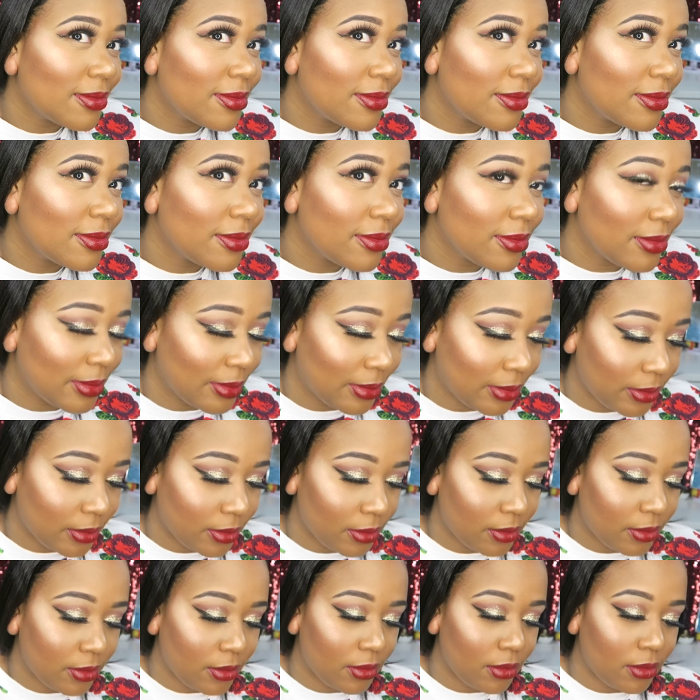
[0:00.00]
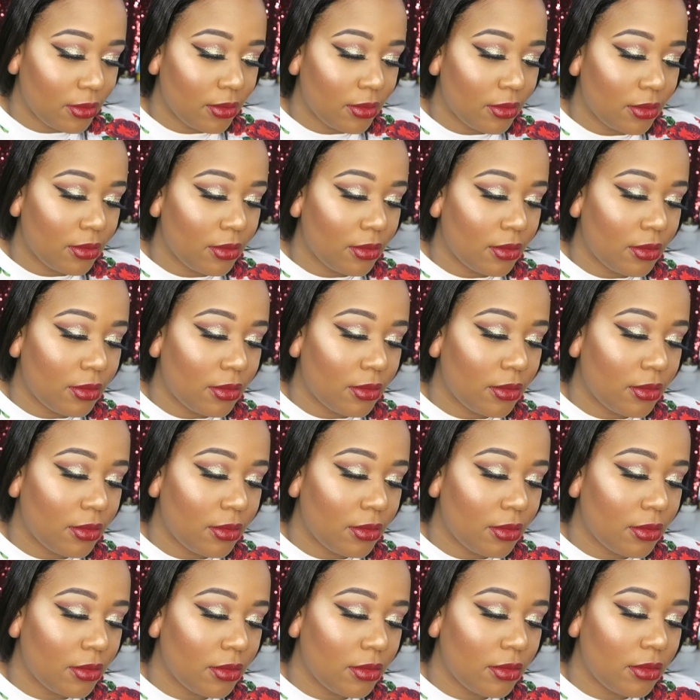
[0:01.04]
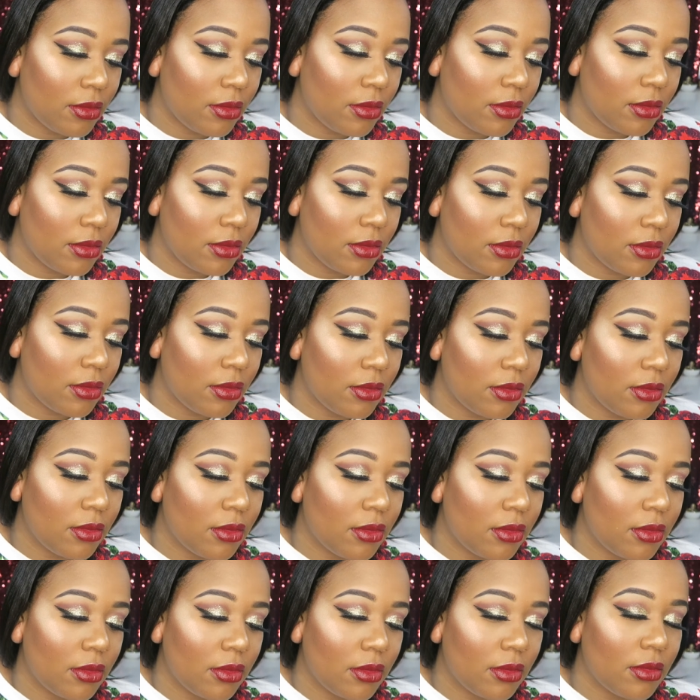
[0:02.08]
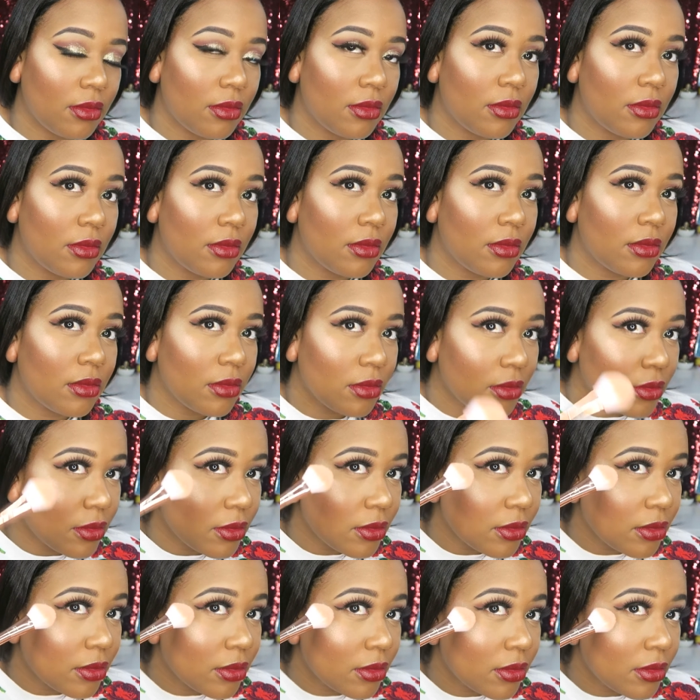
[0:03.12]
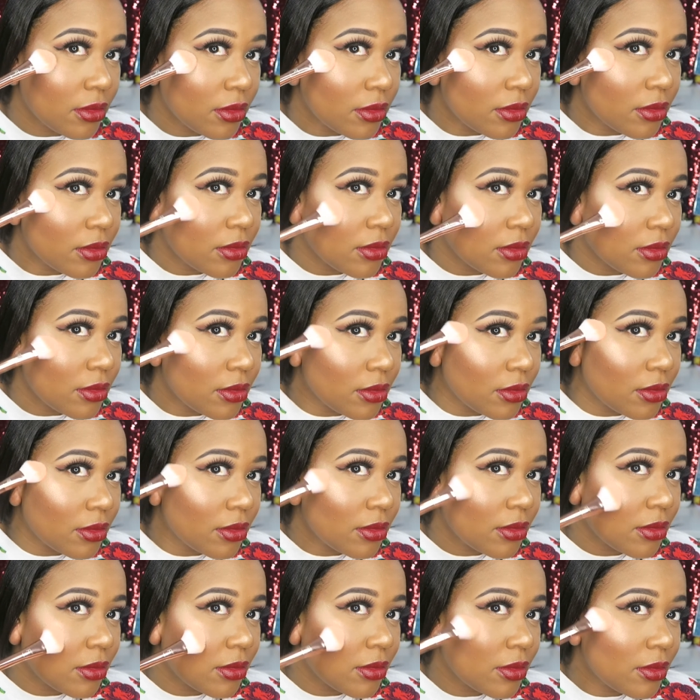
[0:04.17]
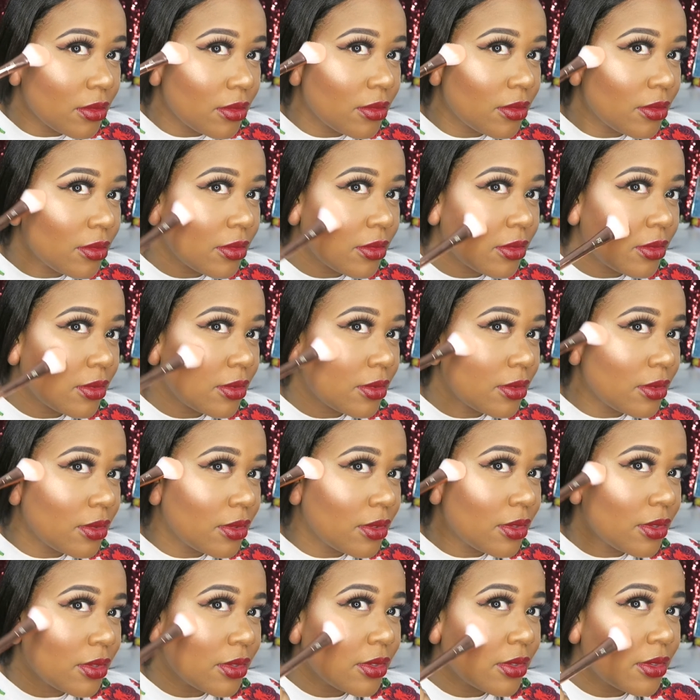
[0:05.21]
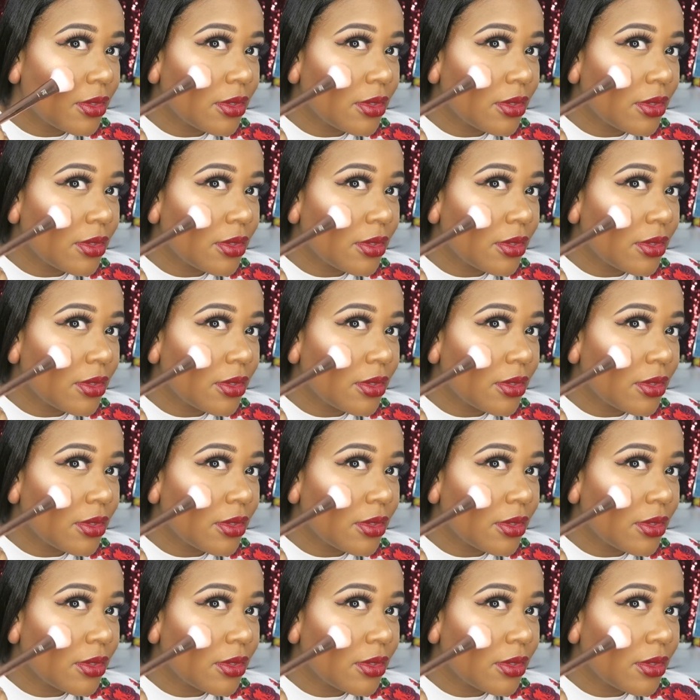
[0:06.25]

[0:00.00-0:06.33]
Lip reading: (no one is talking)